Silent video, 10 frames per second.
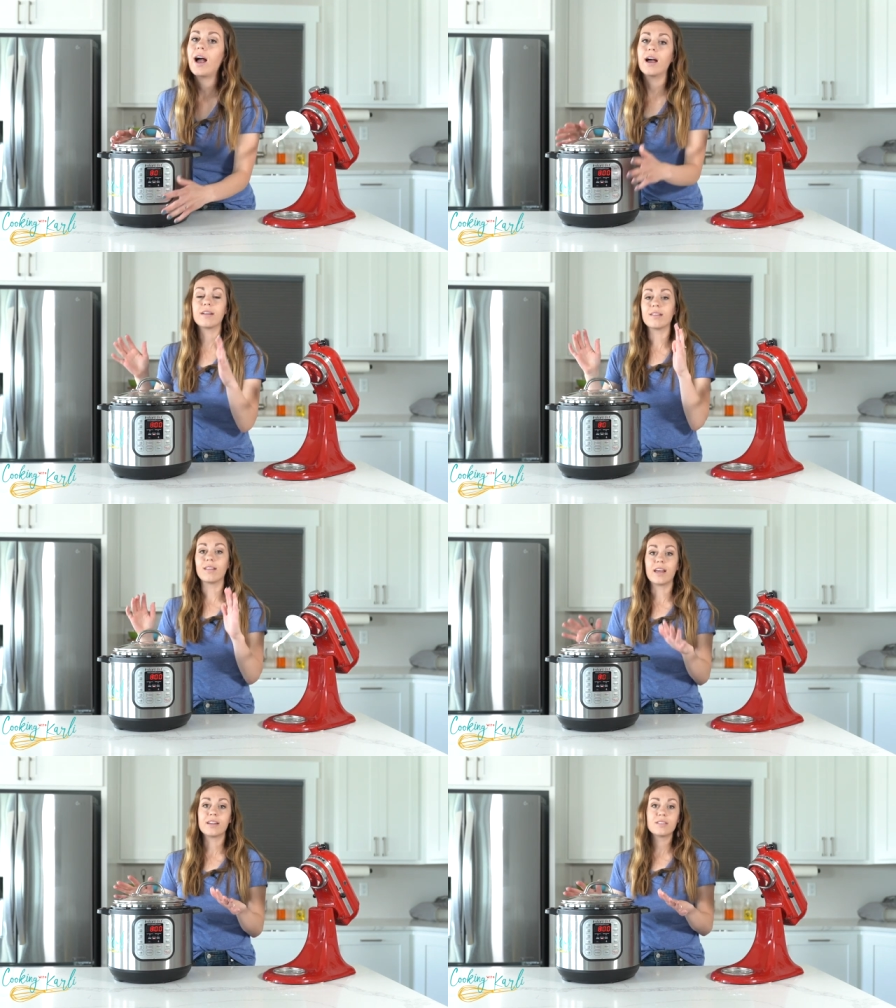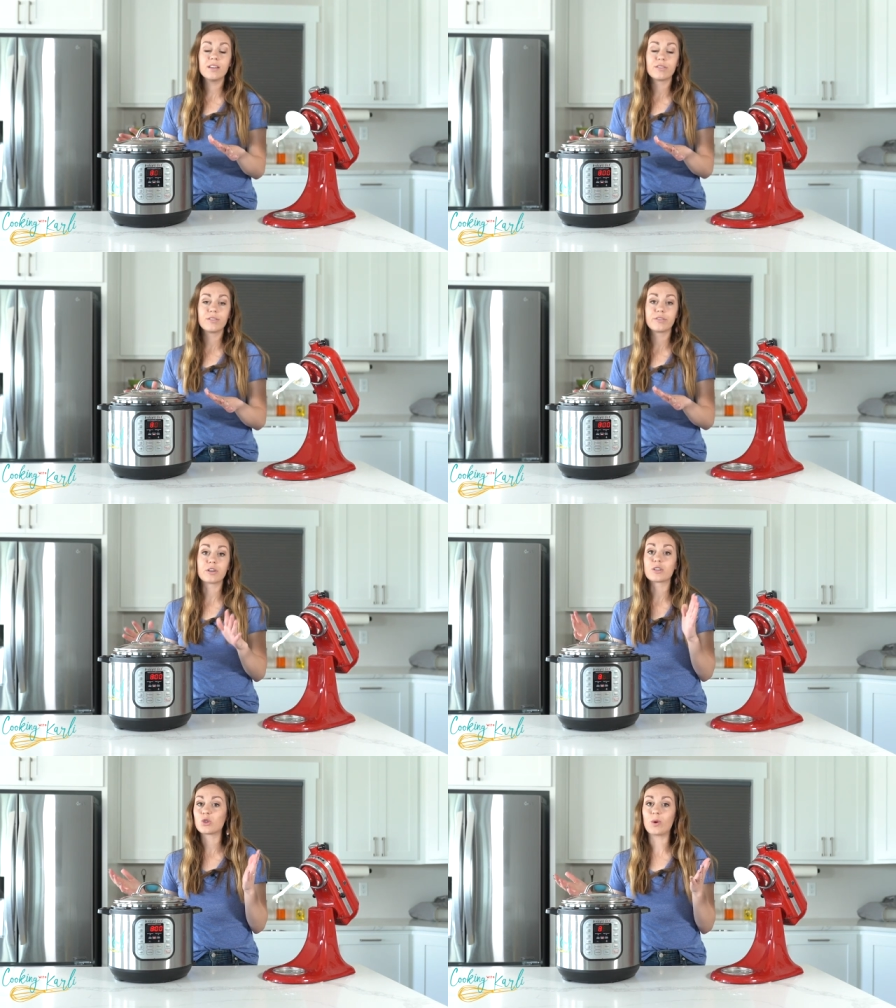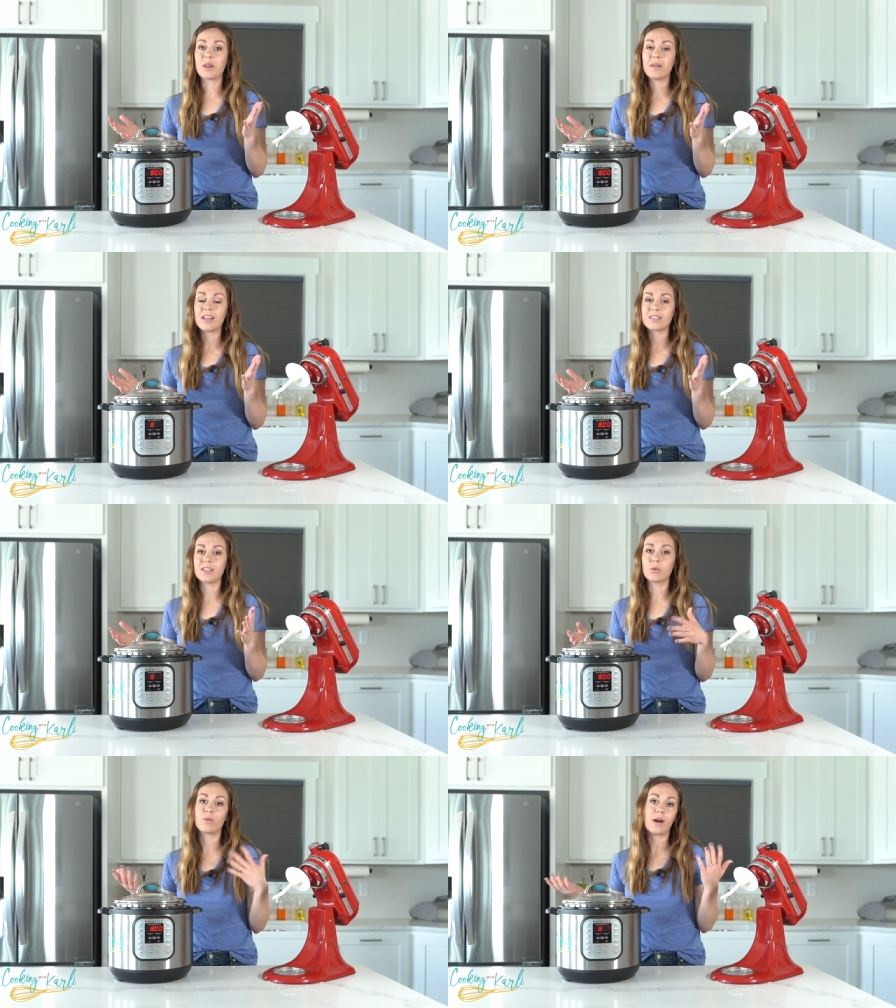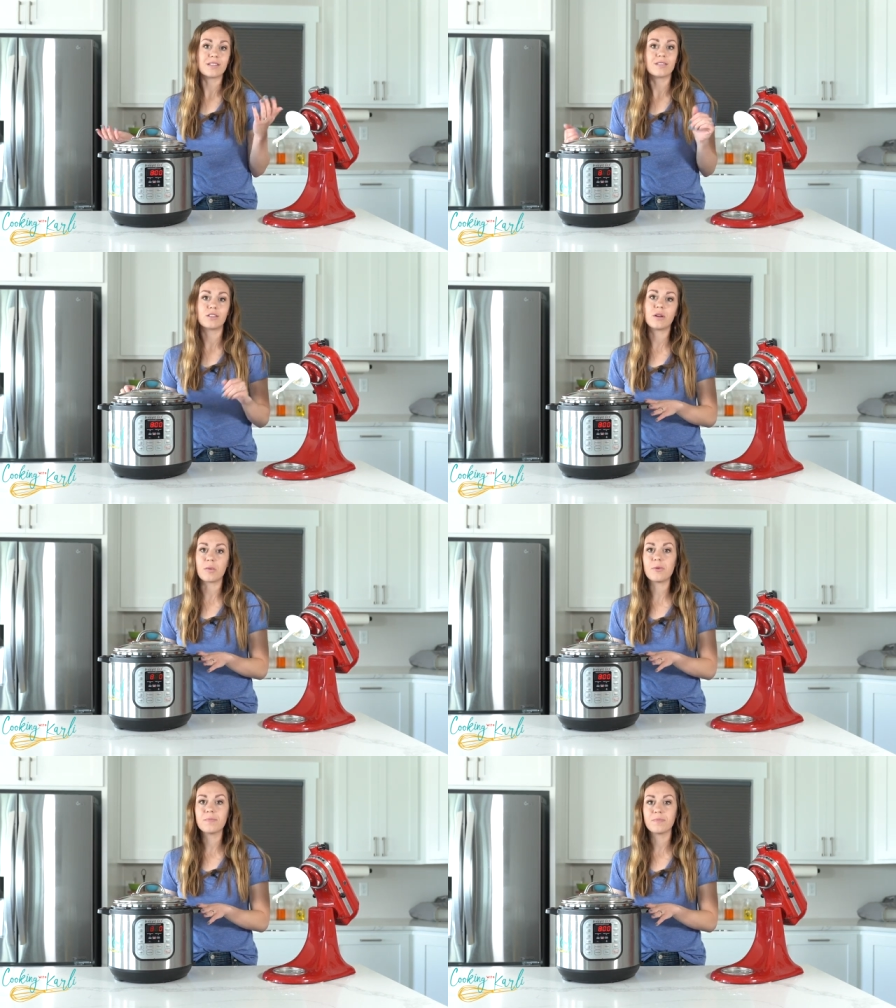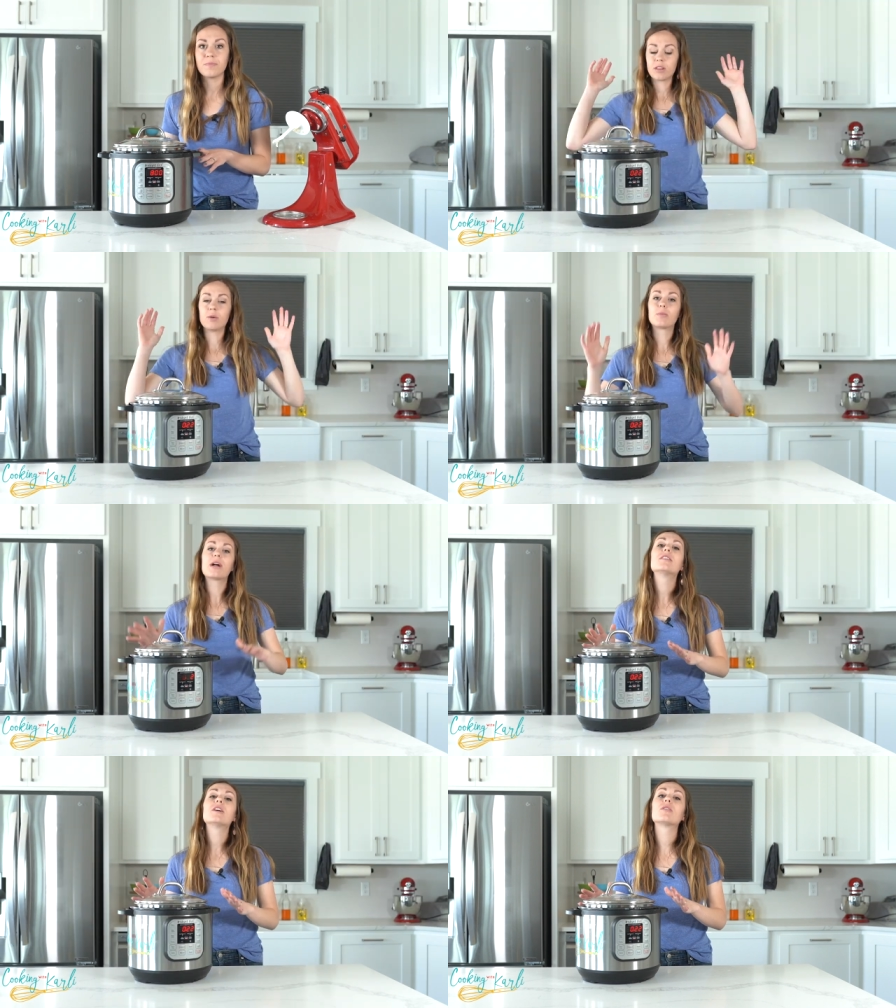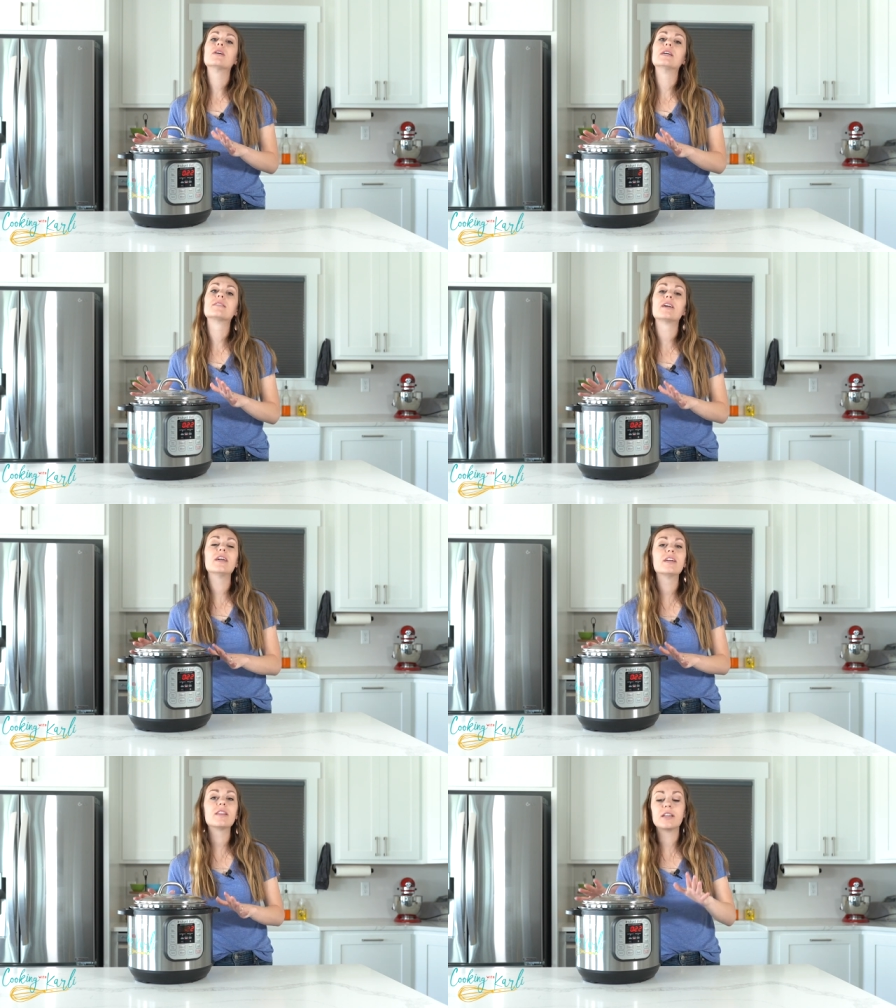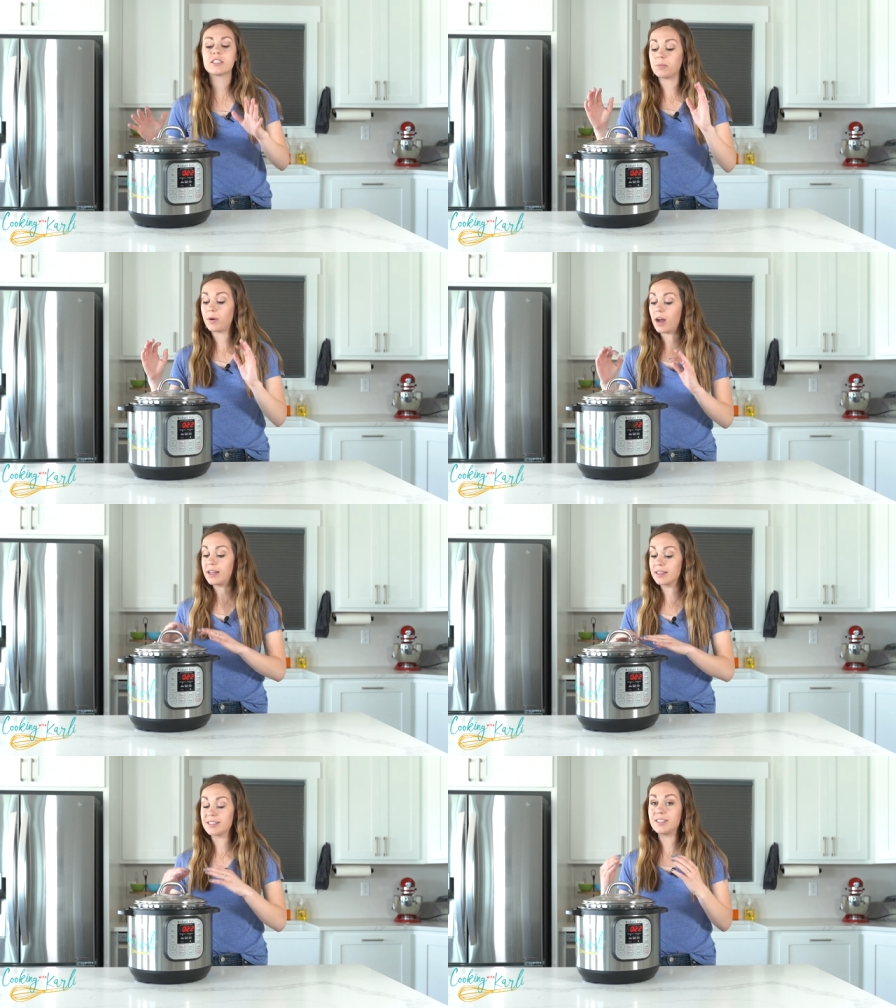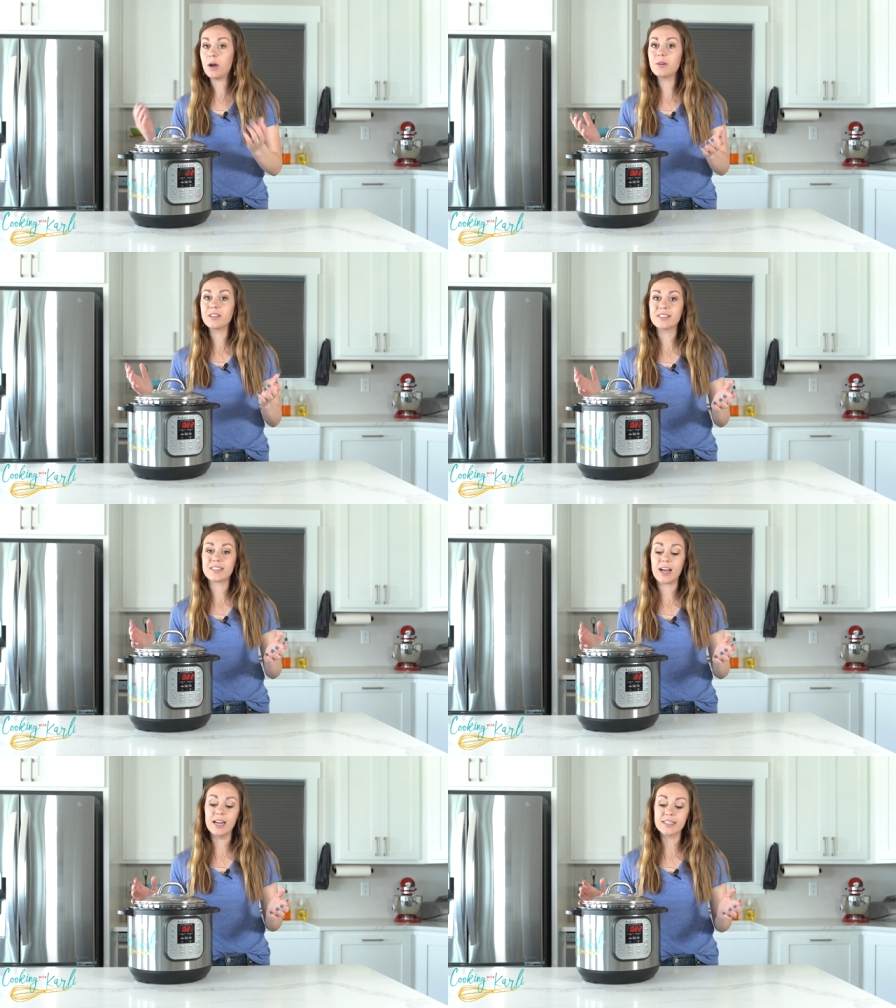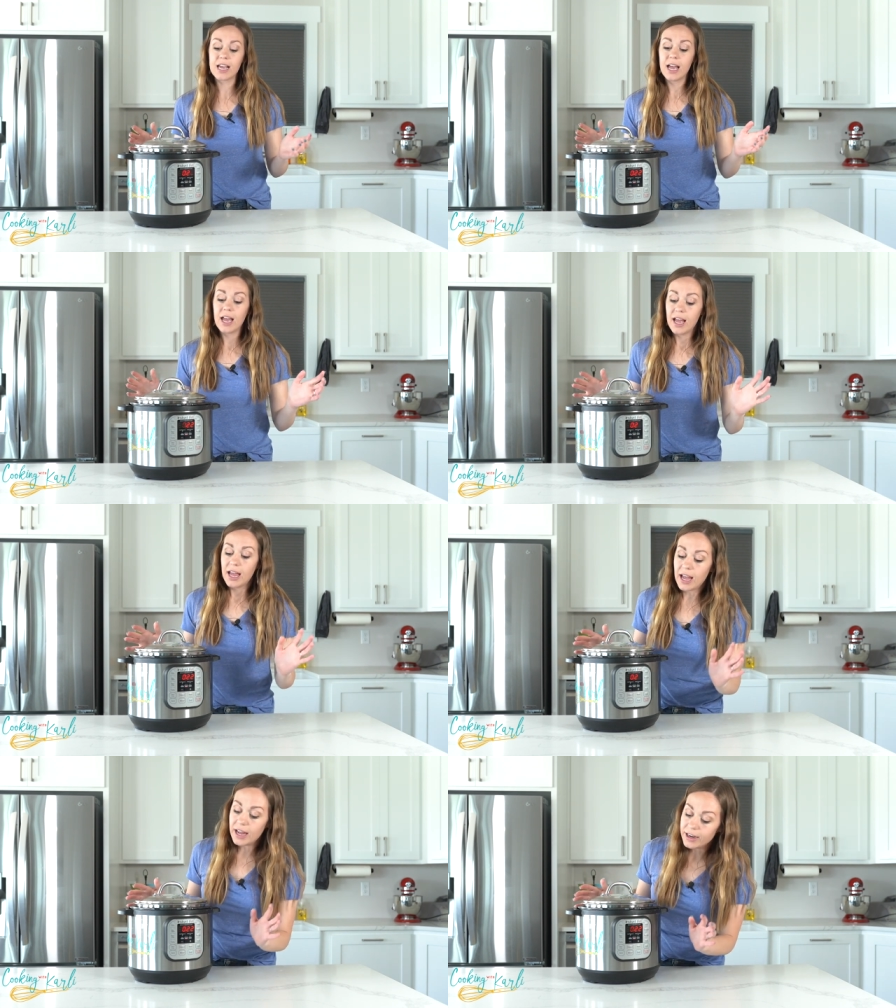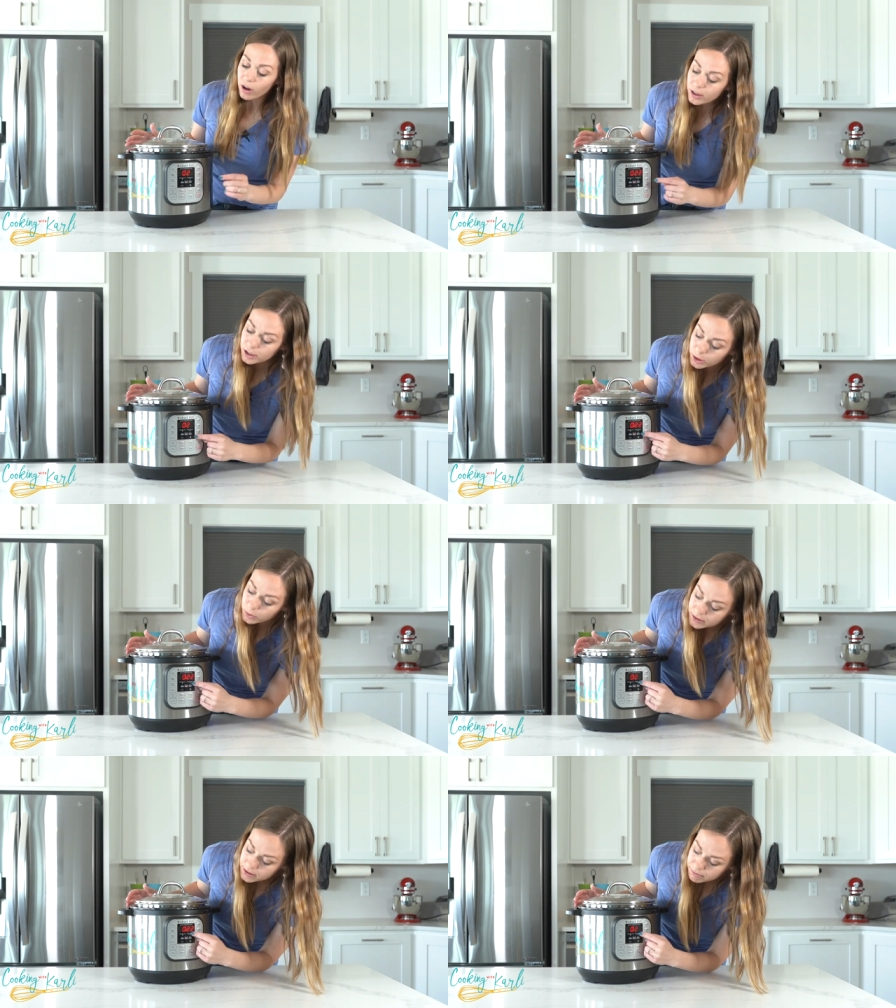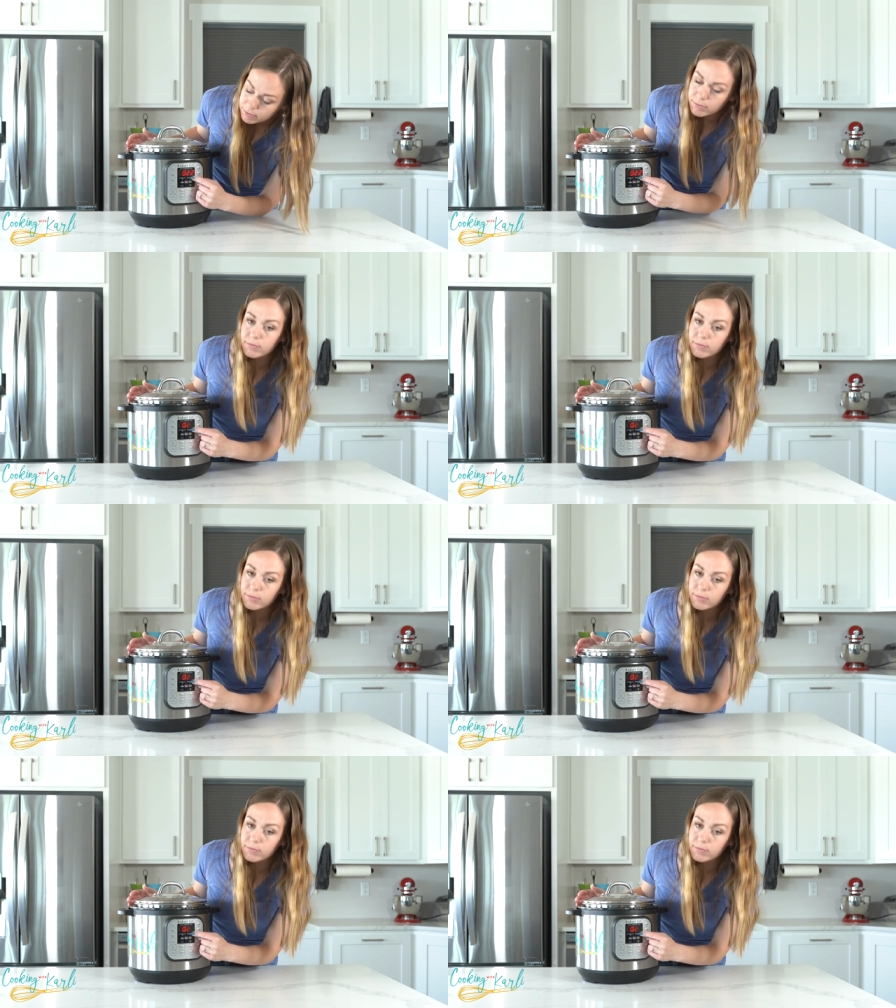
and let it sit for 20 minutes and it will rise until double. The bread dough is in the Instant Pot. It has doubled in size and all it took was